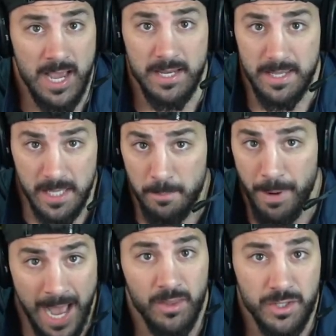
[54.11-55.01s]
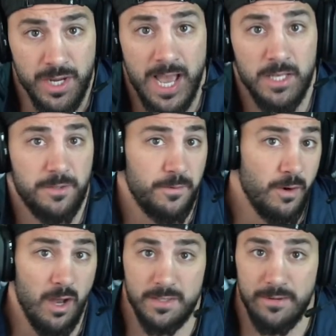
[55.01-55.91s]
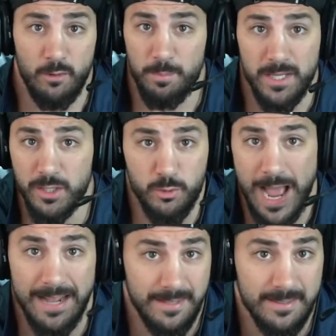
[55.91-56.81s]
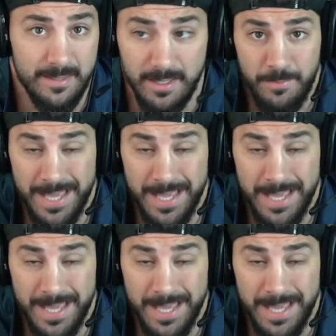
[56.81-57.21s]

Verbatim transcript: and he apologized for us ever being dragged into this.